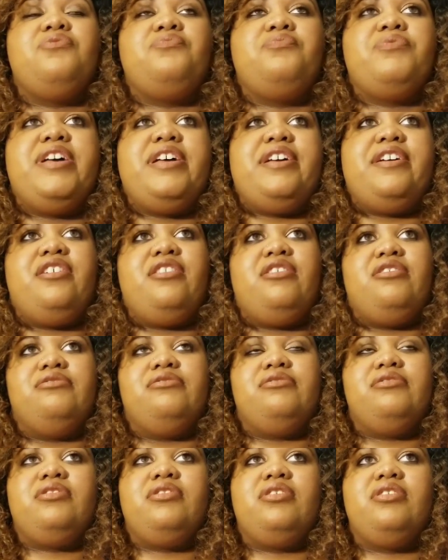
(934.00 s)
what
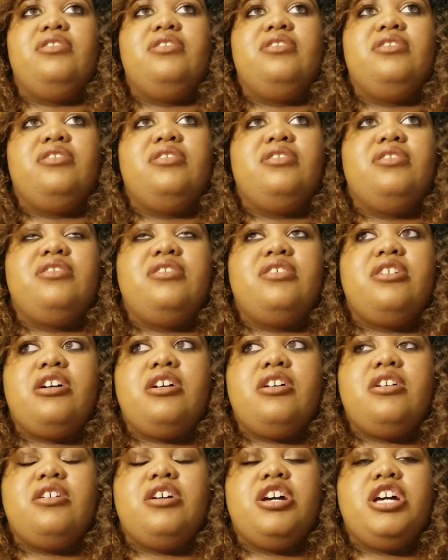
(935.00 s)
else?
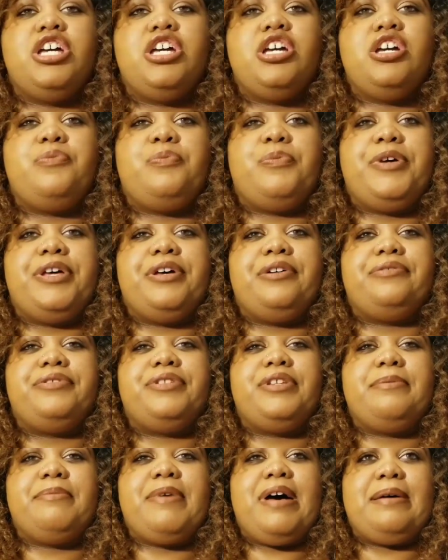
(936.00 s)
What
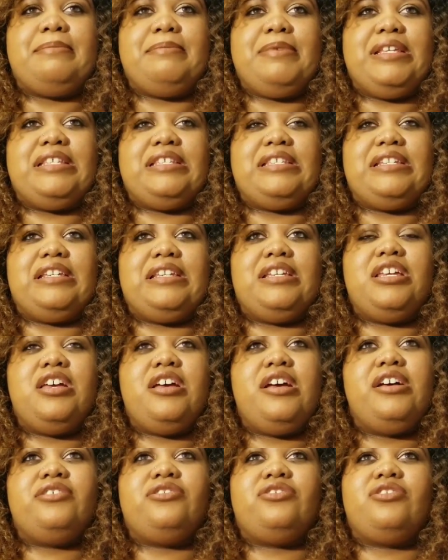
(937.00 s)
else am I missing?
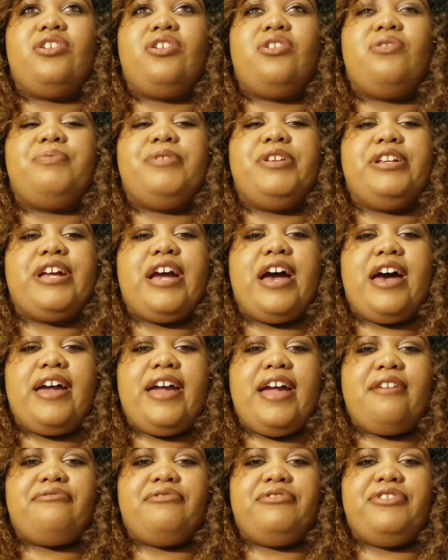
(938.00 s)
So we
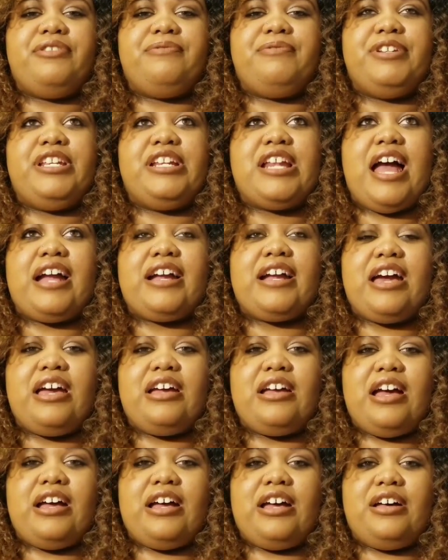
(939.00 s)
got everything we need. I
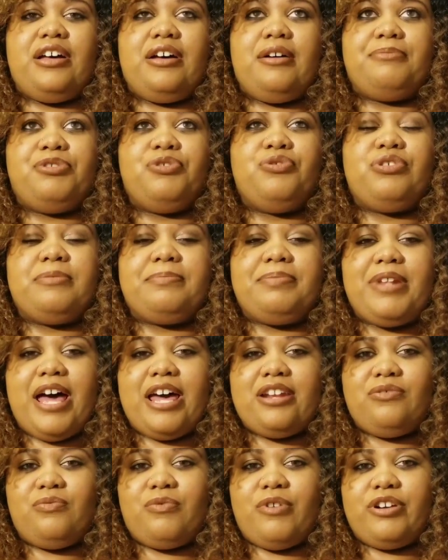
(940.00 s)
got our, you can
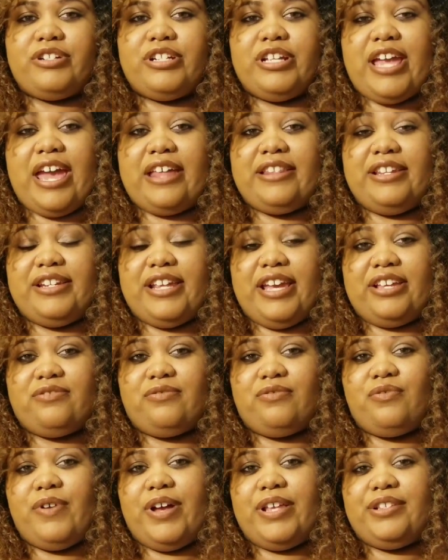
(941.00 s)
apply to work to have the
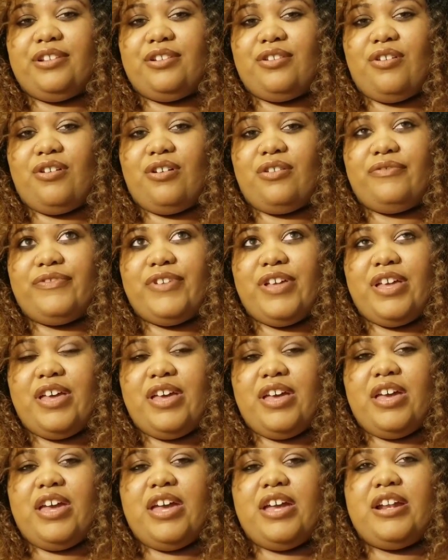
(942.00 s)
days requested off.
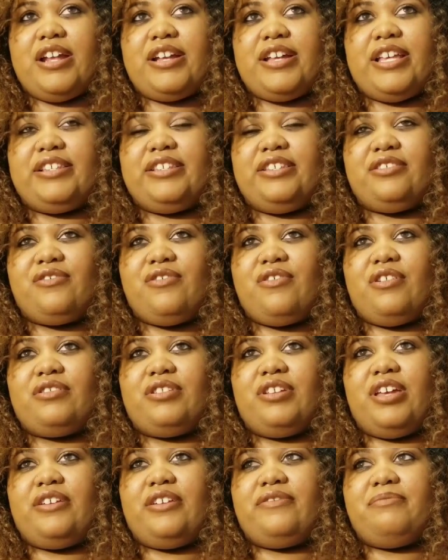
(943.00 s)
And I guess it's called
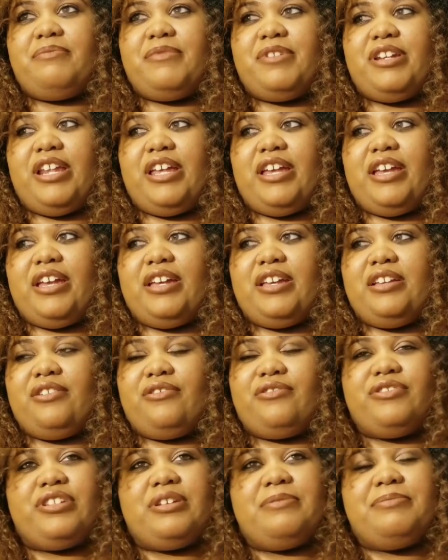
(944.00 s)
the FMLA
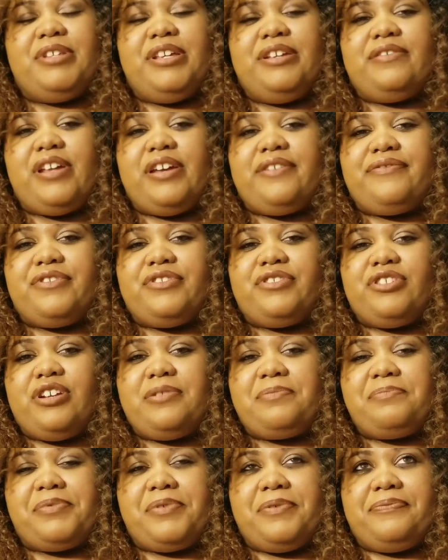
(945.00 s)
or something. Like
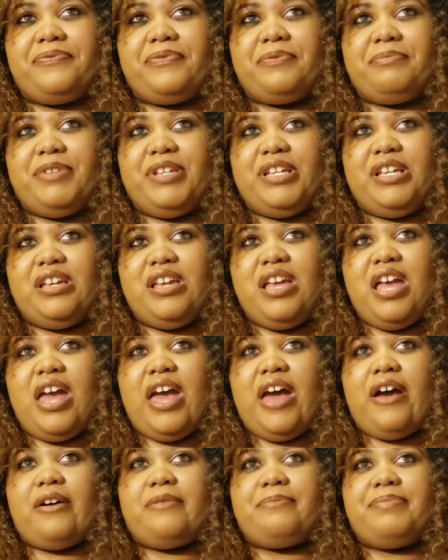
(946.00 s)
for me,
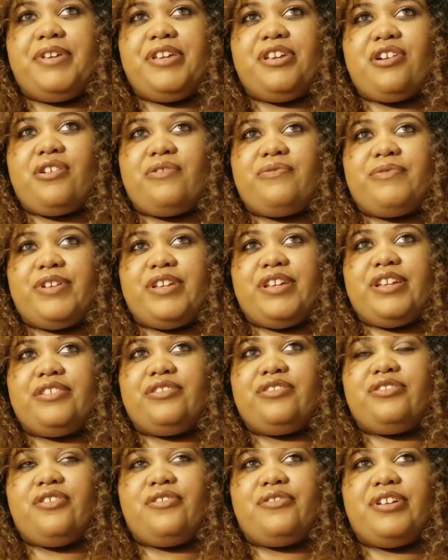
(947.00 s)
I'm
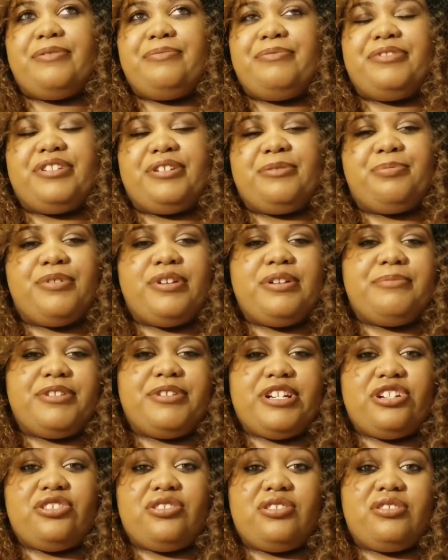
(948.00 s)
PRN, so it was pretty
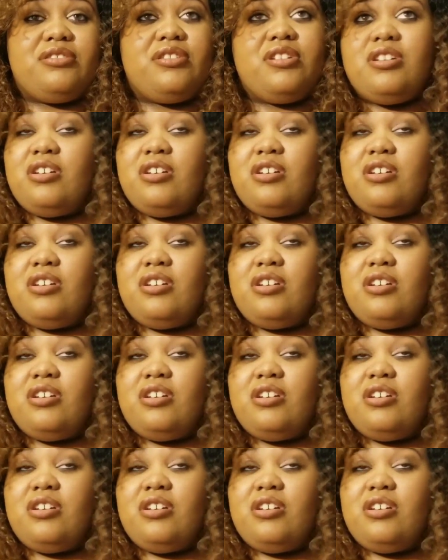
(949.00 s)
much I just